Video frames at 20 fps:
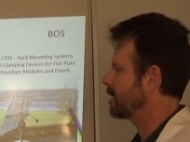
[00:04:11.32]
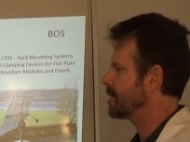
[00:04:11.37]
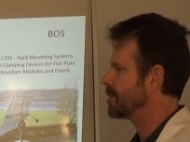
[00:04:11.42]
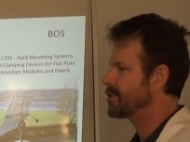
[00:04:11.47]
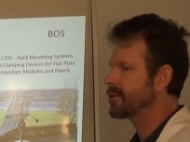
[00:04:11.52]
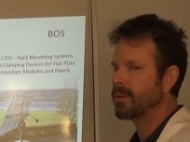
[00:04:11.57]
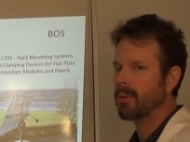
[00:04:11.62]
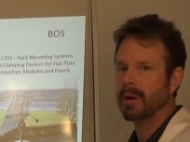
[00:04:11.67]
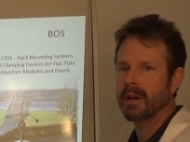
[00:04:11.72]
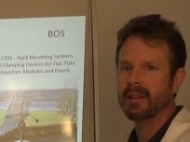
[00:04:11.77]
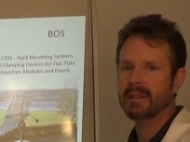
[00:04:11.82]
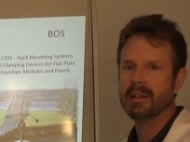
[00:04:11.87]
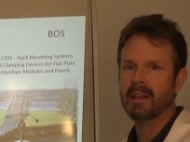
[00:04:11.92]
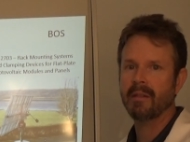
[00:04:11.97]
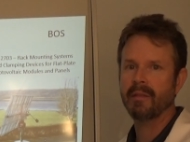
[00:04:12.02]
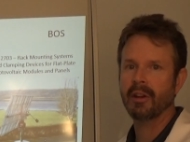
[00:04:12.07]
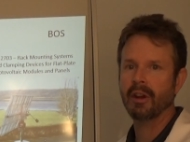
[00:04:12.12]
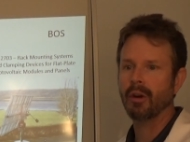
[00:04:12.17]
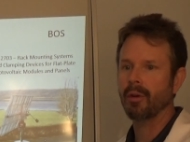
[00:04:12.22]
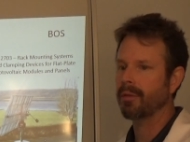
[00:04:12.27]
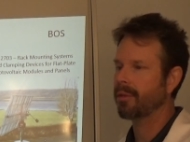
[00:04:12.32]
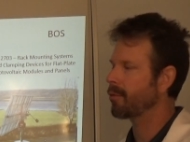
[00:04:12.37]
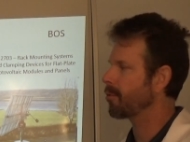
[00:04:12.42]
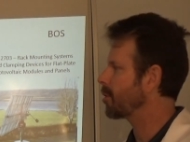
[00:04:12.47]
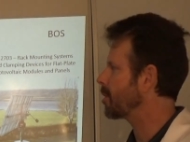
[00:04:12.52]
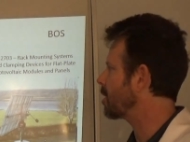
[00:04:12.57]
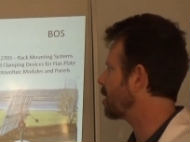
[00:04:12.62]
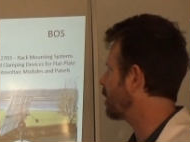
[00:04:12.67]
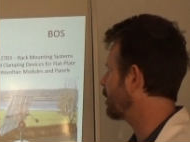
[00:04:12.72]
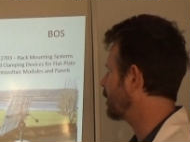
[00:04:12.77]
and it's
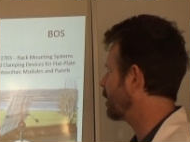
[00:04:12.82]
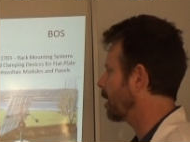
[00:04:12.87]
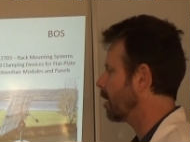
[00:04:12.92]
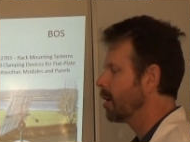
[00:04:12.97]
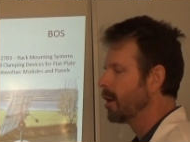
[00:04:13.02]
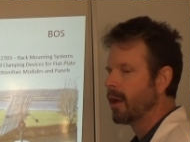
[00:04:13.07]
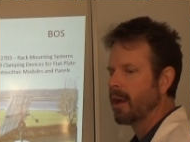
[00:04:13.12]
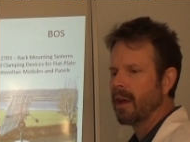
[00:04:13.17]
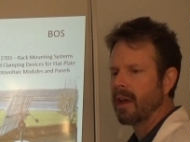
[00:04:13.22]
2703 on here.